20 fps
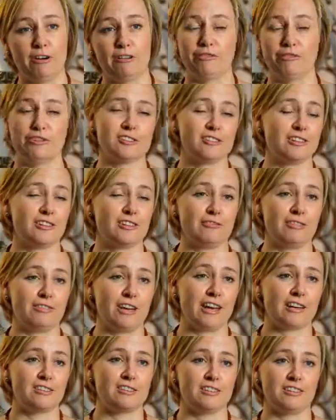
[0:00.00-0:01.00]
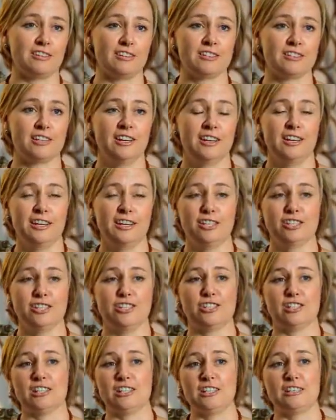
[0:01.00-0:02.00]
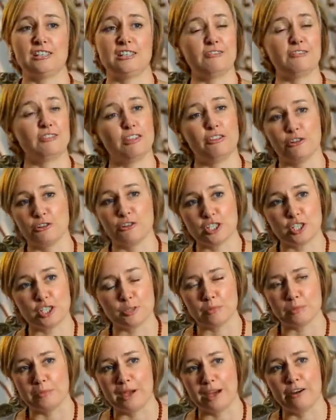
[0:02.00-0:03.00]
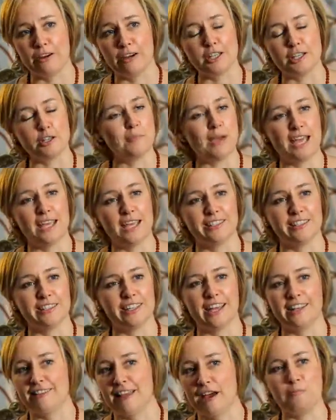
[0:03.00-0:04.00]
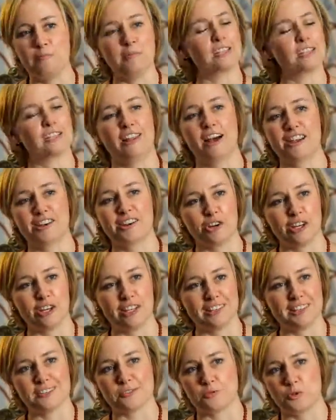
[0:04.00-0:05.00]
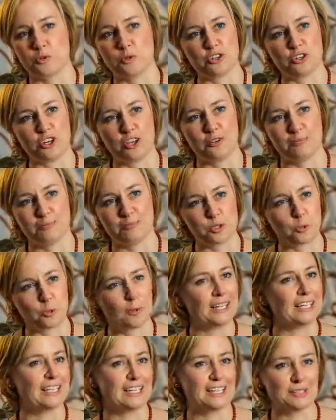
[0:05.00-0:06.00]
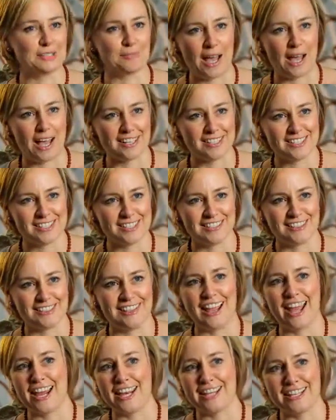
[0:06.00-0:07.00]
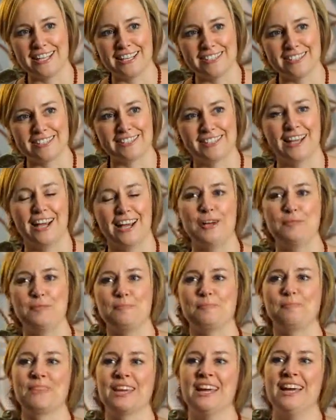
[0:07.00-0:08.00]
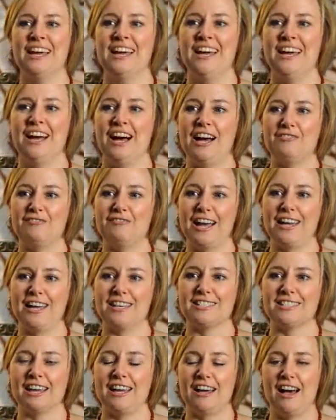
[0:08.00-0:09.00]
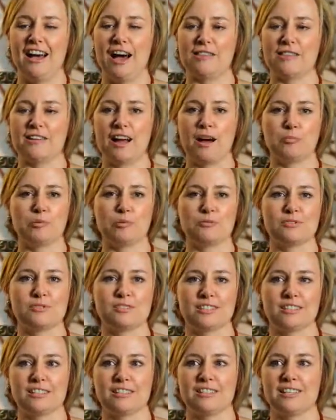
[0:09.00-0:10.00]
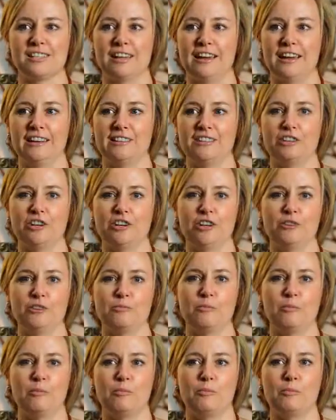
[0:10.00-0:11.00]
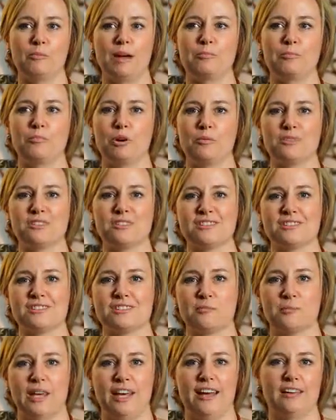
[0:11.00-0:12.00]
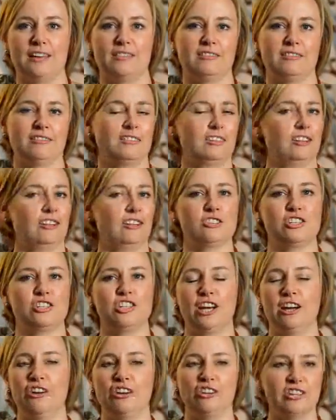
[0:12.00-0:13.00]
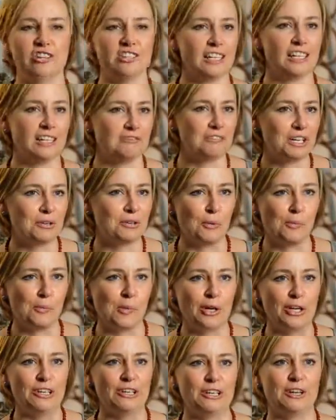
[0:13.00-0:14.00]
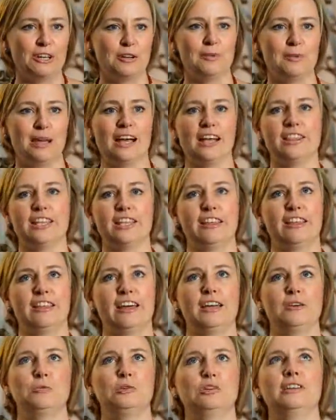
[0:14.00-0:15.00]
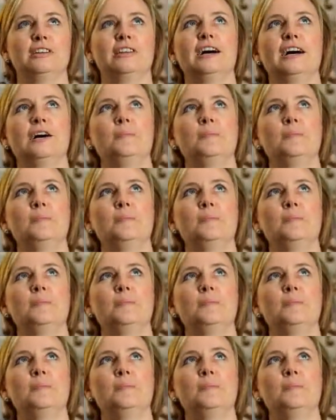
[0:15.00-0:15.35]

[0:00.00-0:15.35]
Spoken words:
reference to the fact that she never thought she'd be marrying a man that had that much lycra in his wardrobe 20 years past the 80s. I've had other couples that, make promises about, sharing the TV remote, about that they will,